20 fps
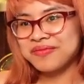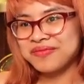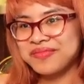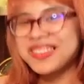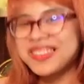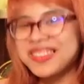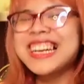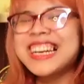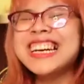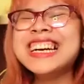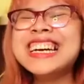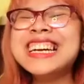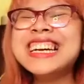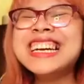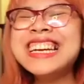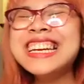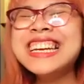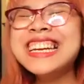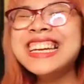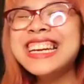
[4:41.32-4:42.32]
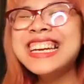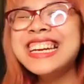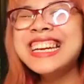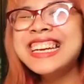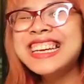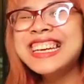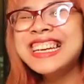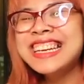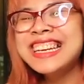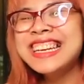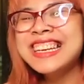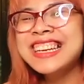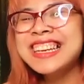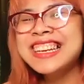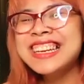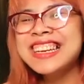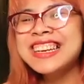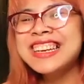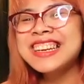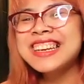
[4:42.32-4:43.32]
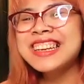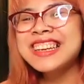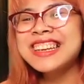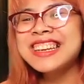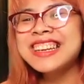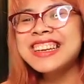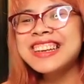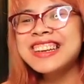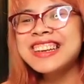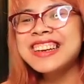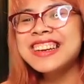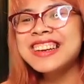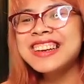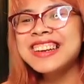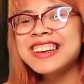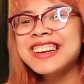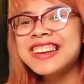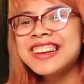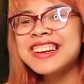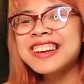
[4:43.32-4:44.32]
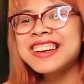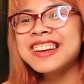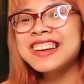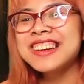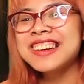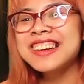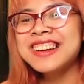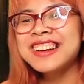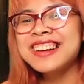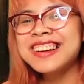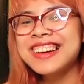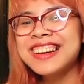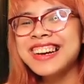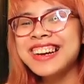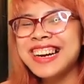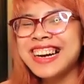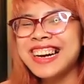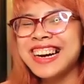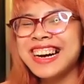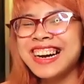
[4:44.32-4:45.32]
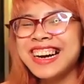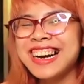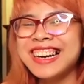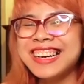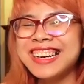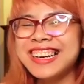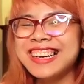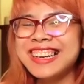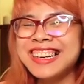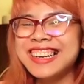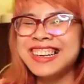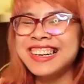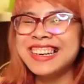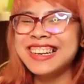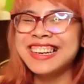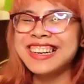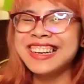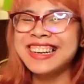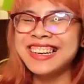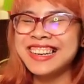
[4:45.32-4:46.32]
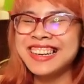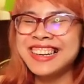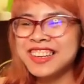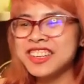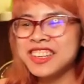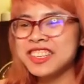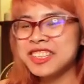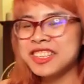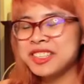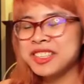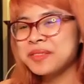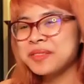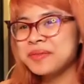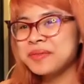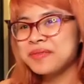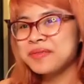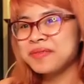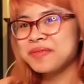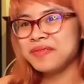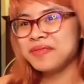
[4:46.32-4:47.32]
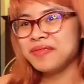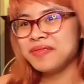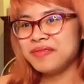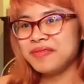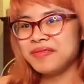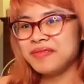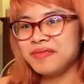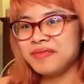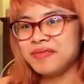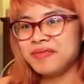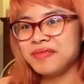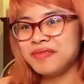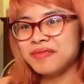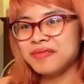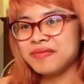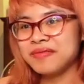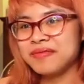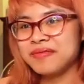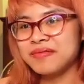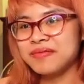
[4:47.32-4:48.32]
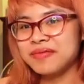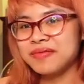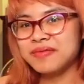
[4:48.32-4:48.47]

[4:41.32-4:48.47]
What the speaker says: No words are spoken by the person on screen.